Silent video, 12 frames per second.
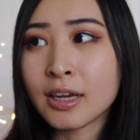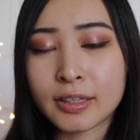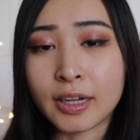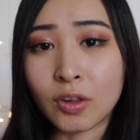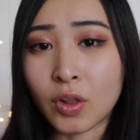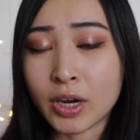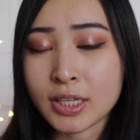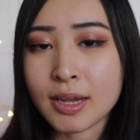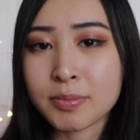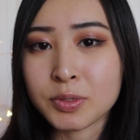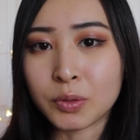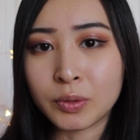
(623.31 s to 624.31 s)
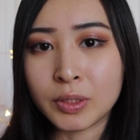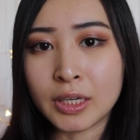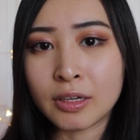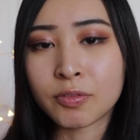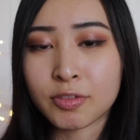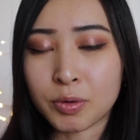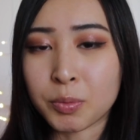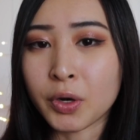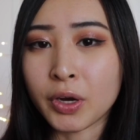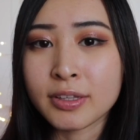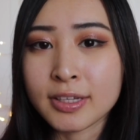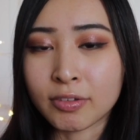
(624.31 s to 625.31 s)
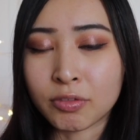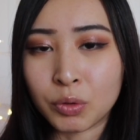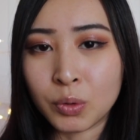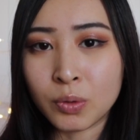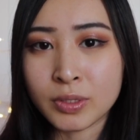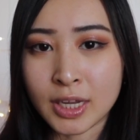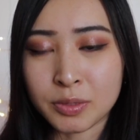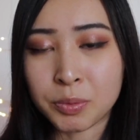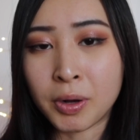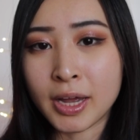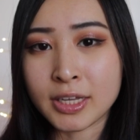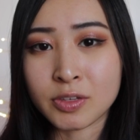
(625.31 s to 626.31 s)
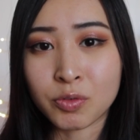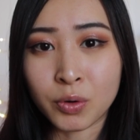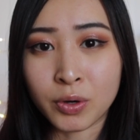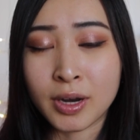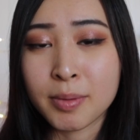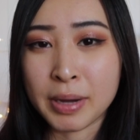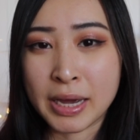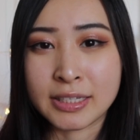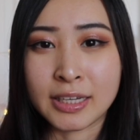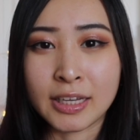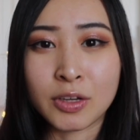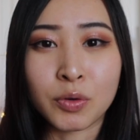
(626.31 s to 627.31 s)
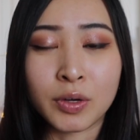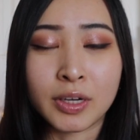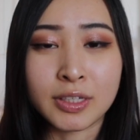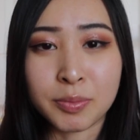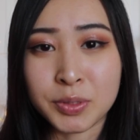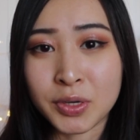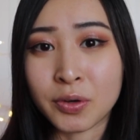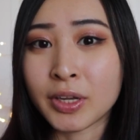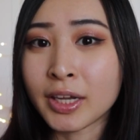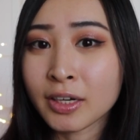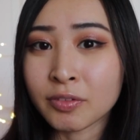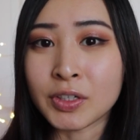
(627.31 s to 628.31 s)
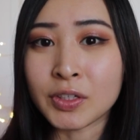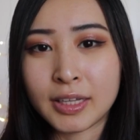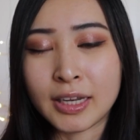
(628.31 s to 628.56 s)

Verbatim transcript: that a lot of times you'll need for more in-depth roles as well as for passing your cybersecurity interview.